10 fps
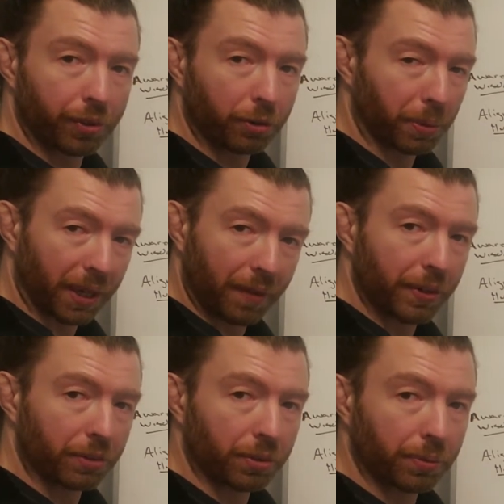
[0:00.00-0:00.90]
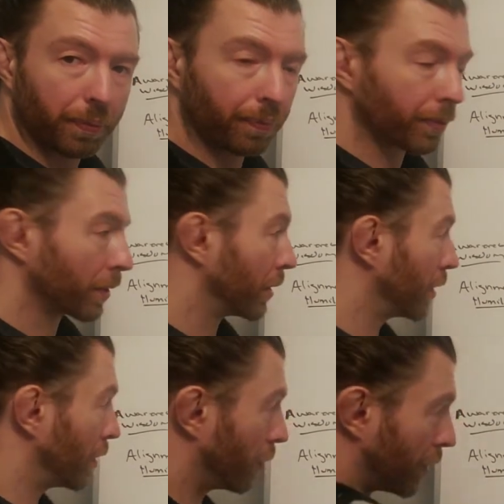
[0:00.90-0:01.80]
It's been given to you.
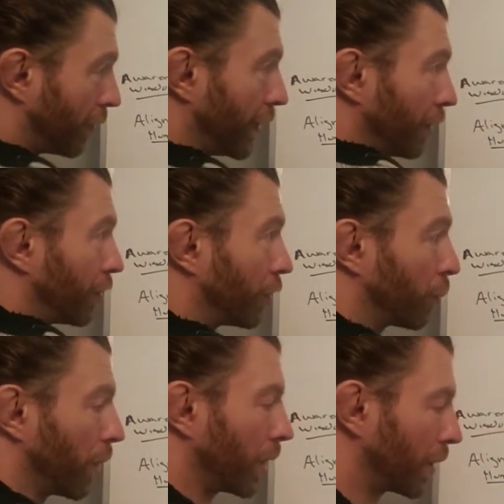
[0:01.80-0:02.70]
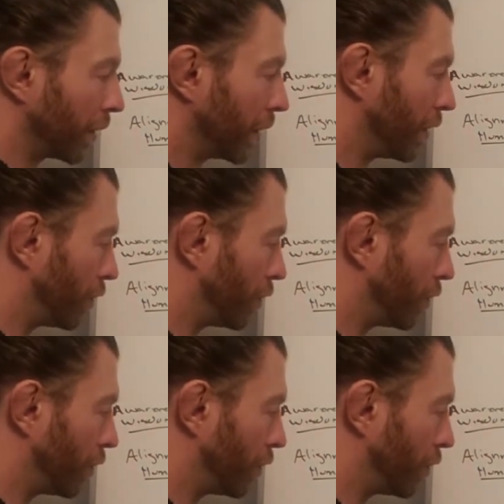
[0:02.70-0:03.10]
When you finish this work, it's